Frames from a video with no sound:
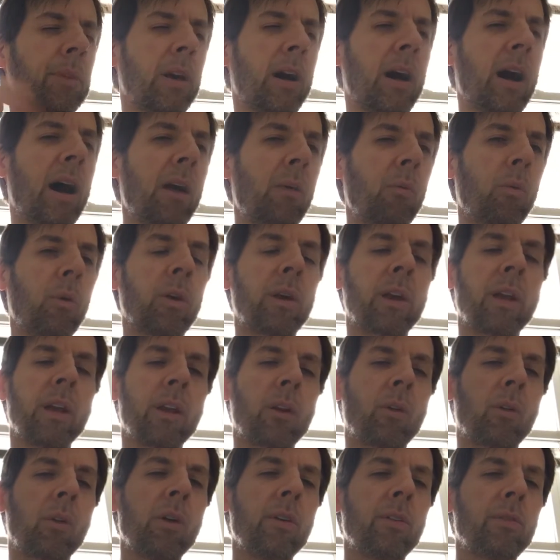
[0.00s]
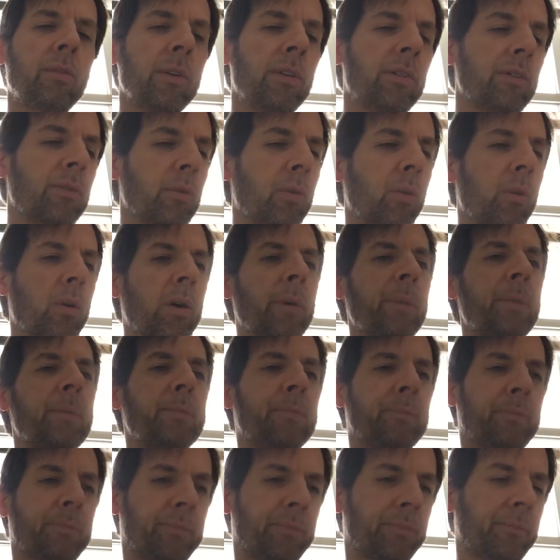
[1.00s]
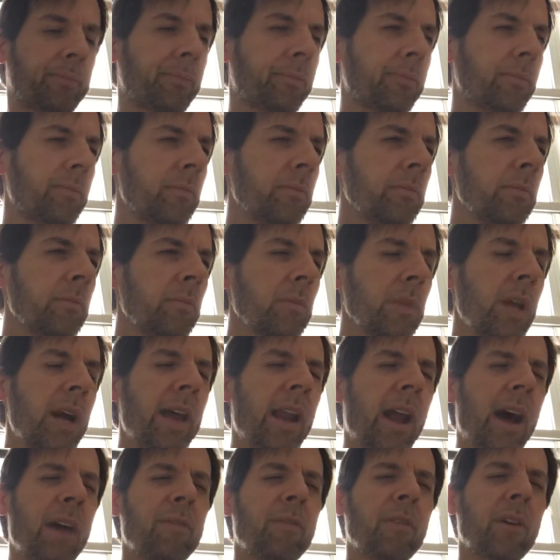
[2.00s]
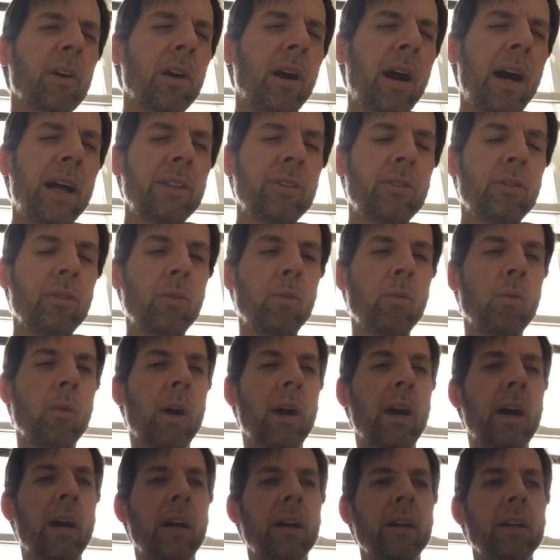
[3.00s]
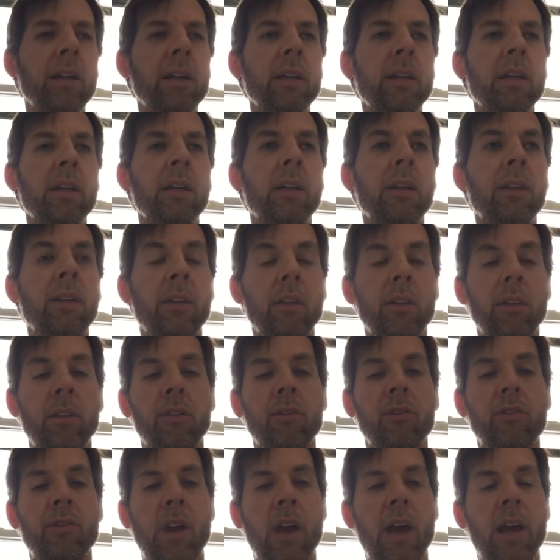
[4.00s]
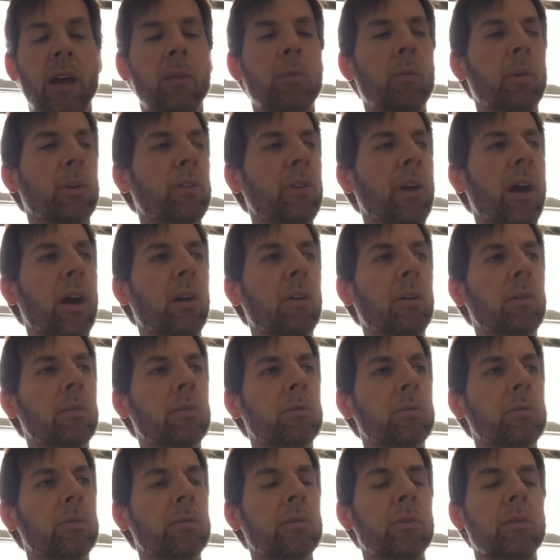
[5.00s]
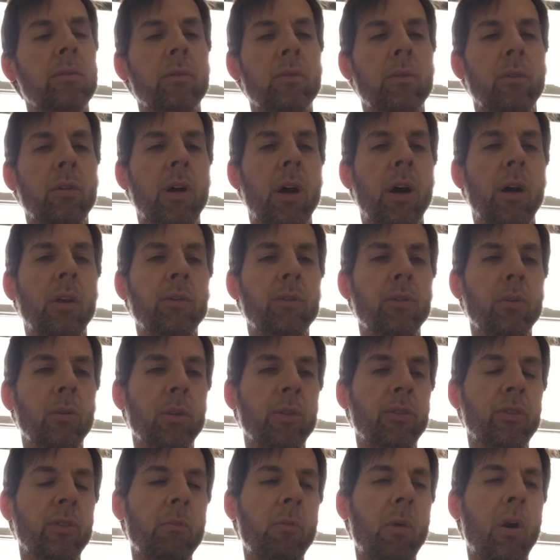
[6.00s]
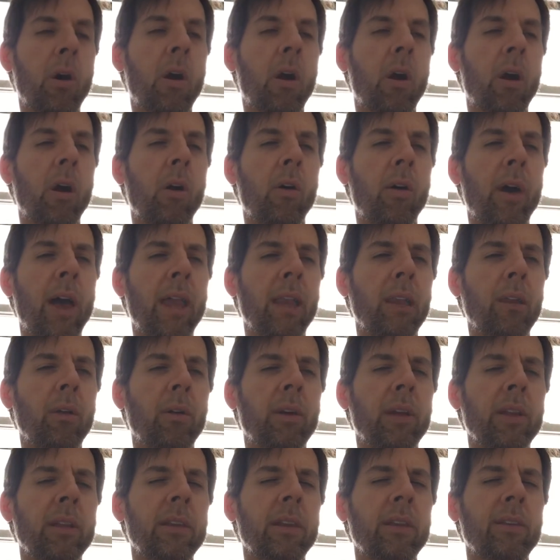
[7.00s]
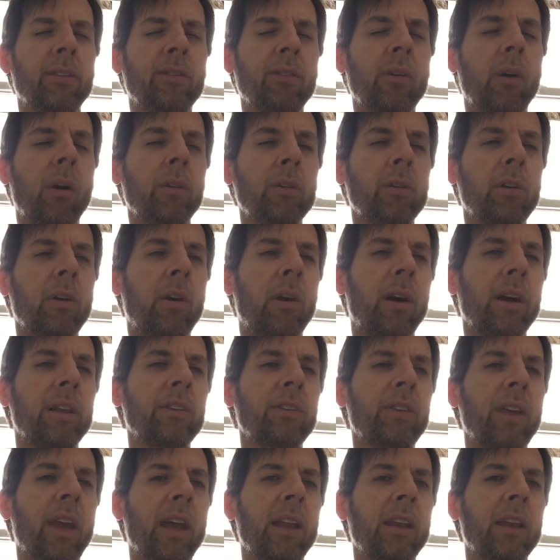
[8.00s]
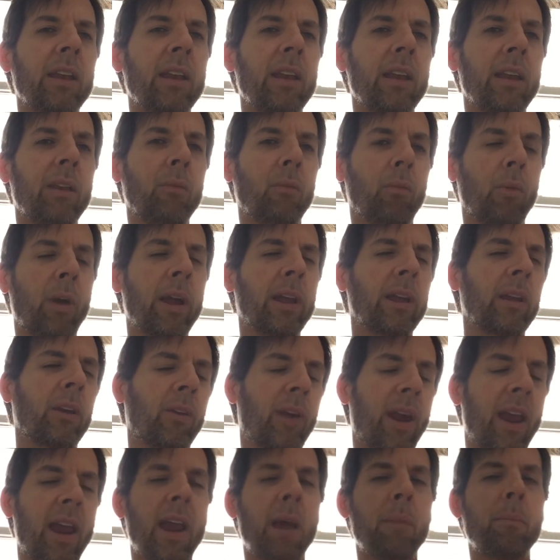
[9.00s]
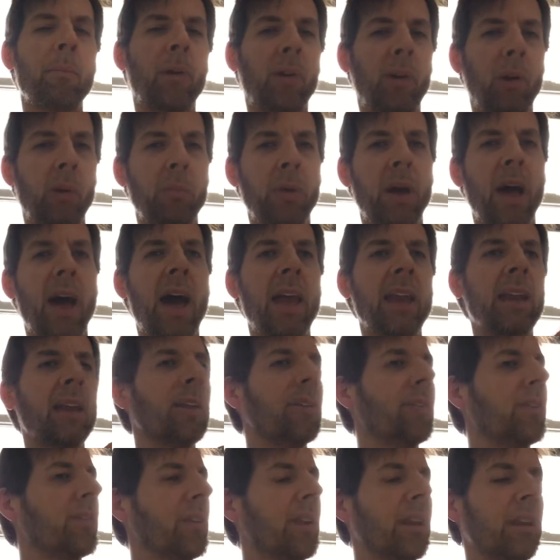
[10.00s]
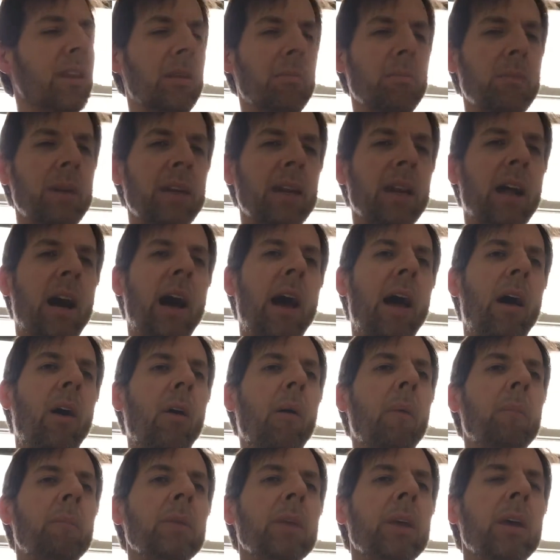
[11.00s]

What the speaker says: work in a grocery store, and I forgot to check, which I'll do it tomorrow, and look at the salt content in regular hamburger patties in the meat aisle.